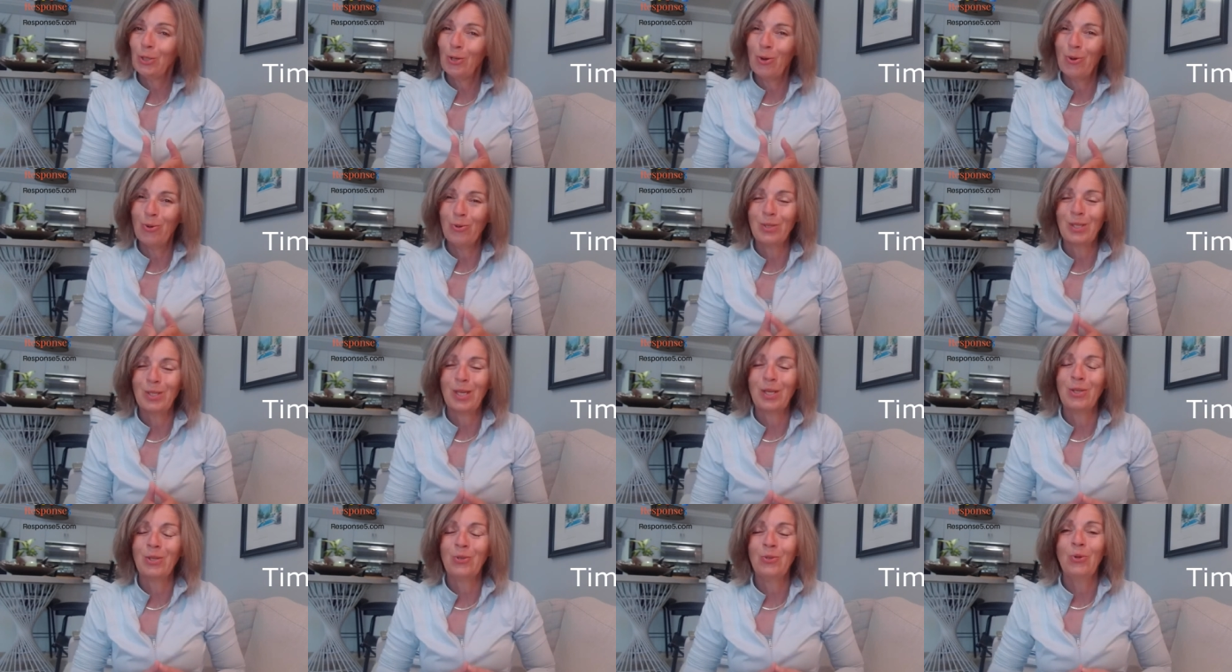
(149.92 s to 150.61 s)
knows
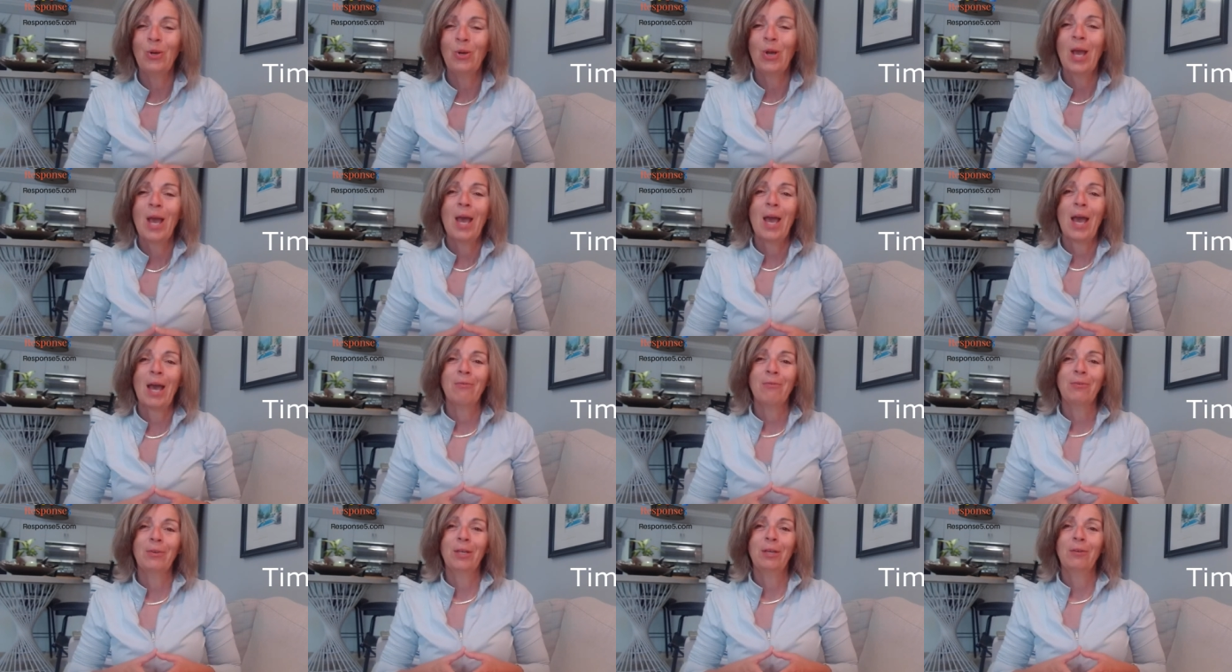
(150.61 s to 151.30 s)
that you
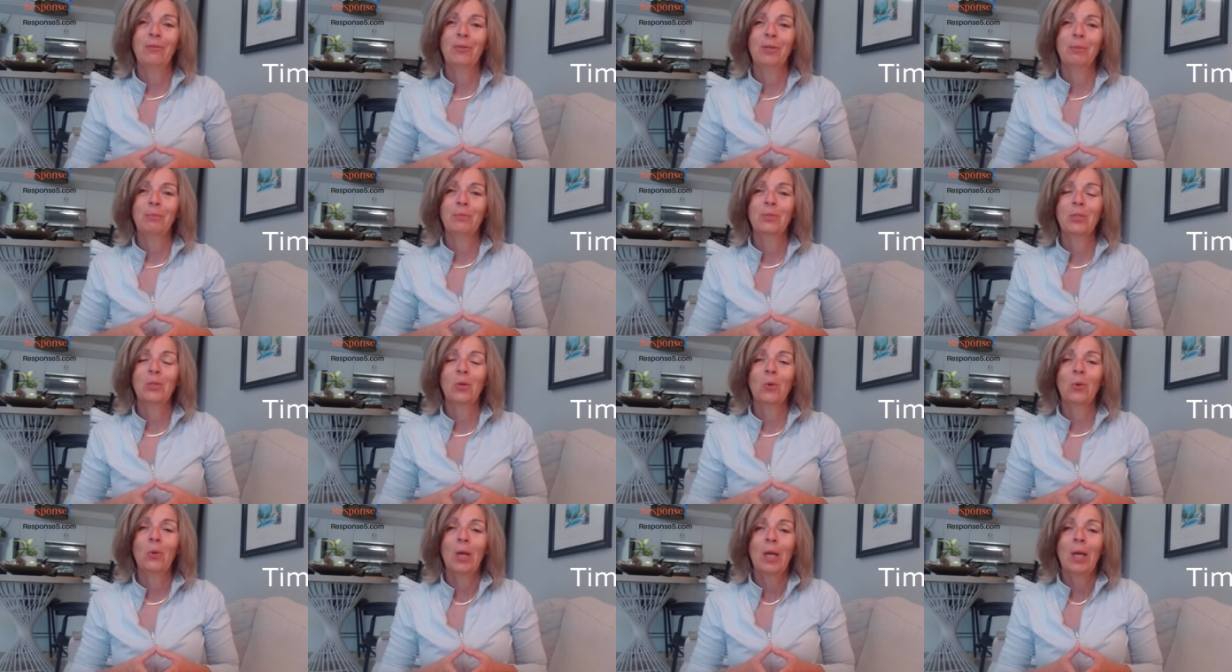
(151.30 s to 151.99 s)
have given him.
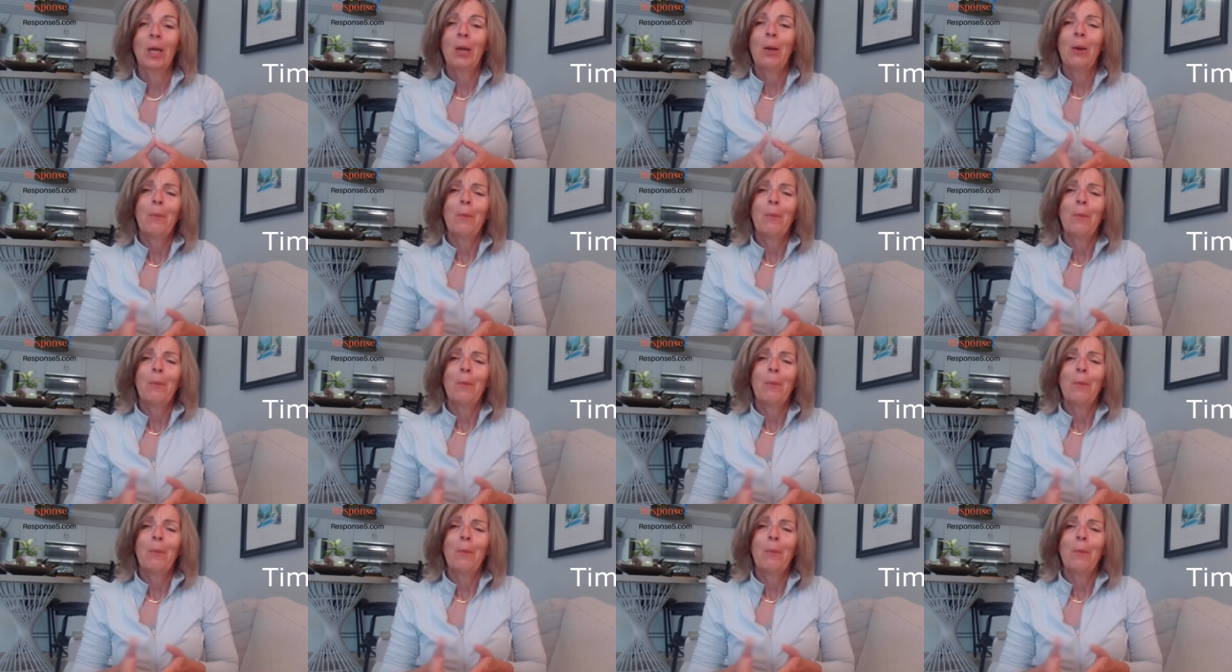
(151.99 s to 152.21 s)
So